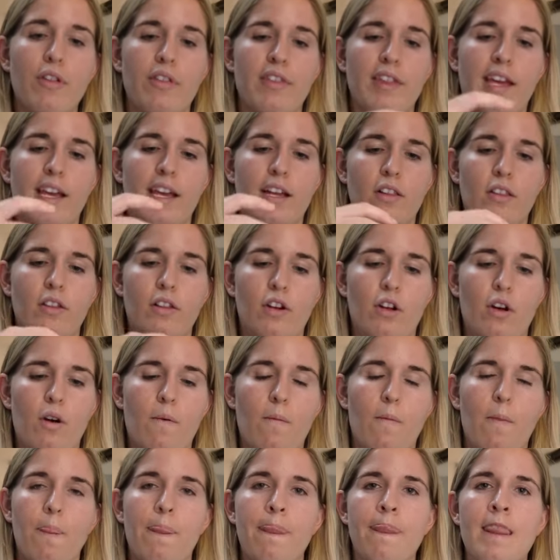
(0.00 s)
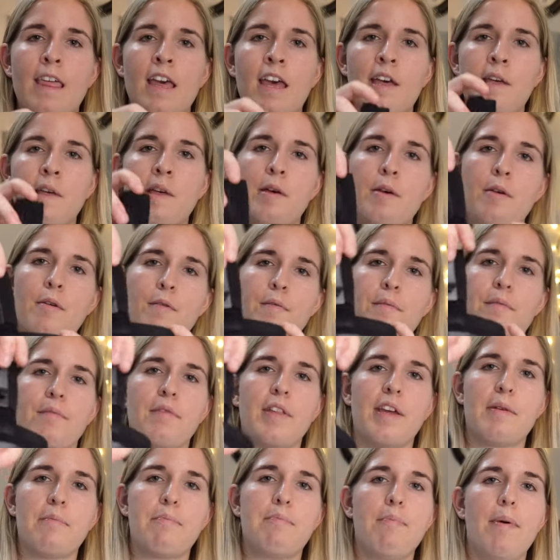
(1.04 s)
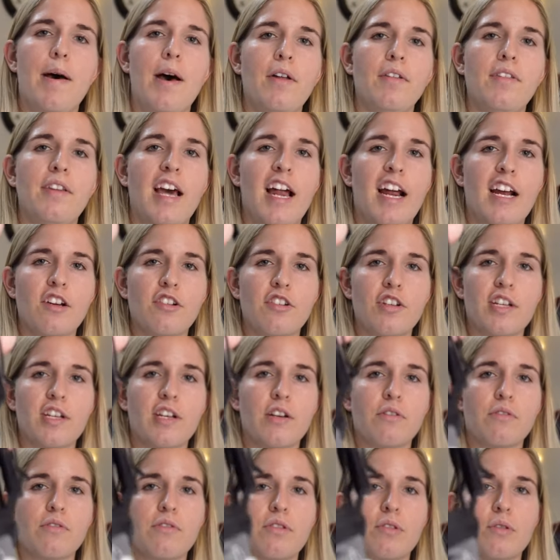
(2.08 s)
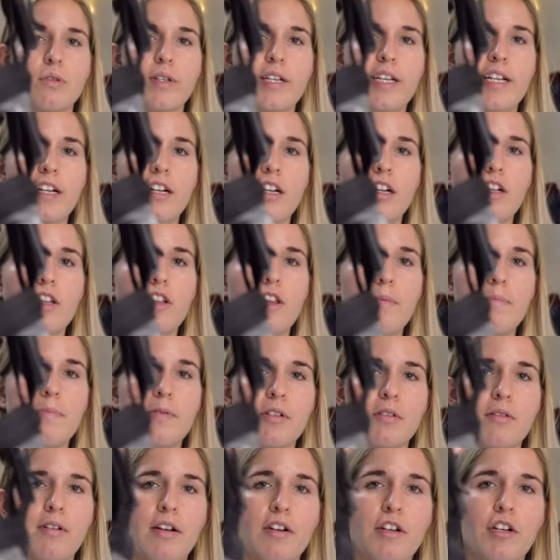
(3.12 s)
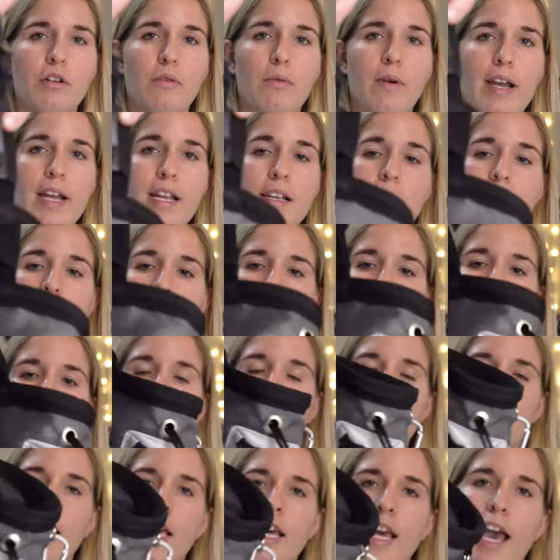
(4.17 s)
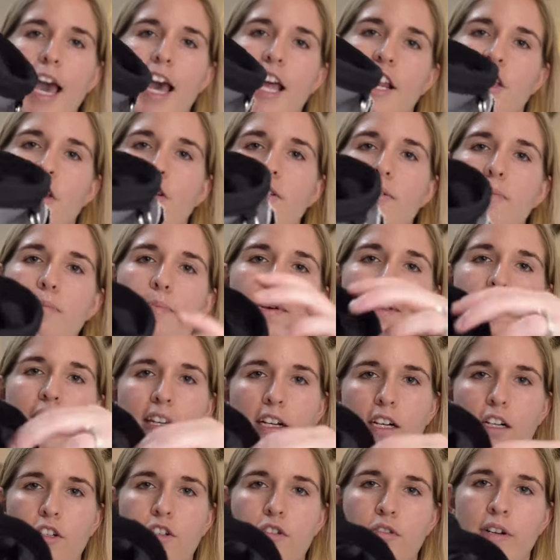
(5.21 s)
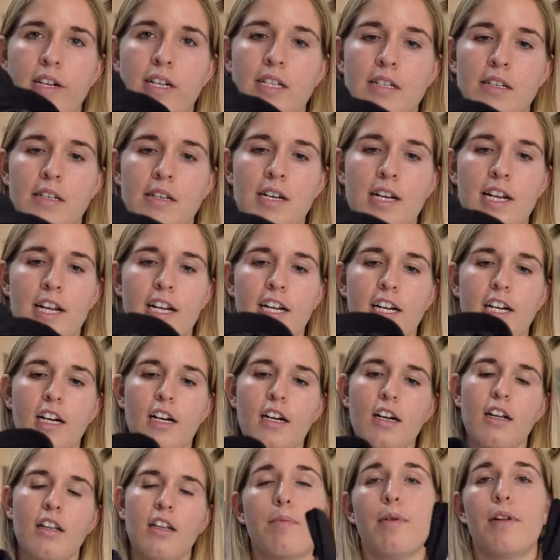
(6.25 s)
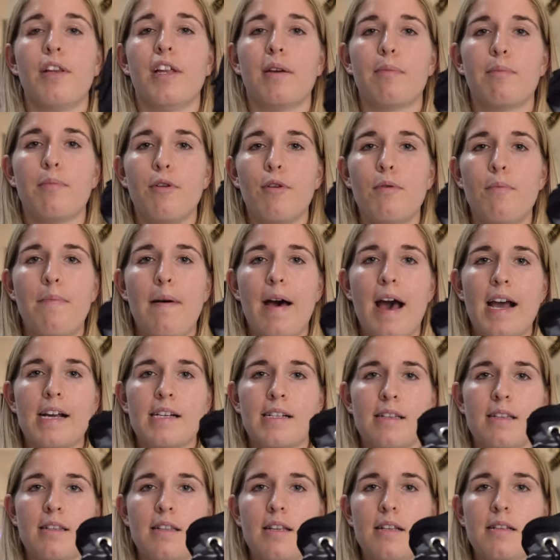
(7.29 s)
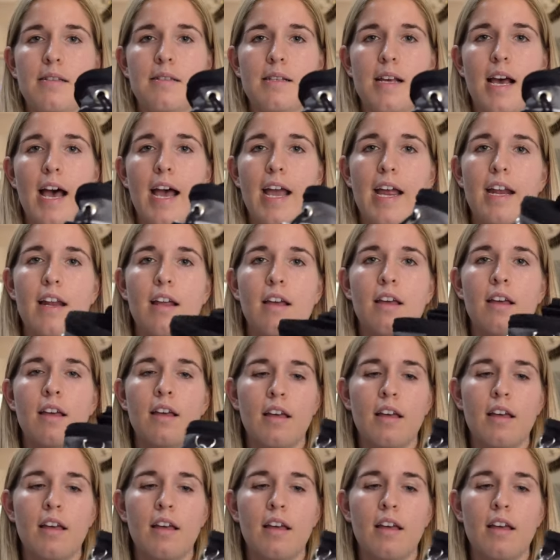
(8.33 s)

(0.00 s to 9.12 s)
with like a little like belt that actually goes through here and clips around your waist. And you can put their treats in here, put like poop bags on this side.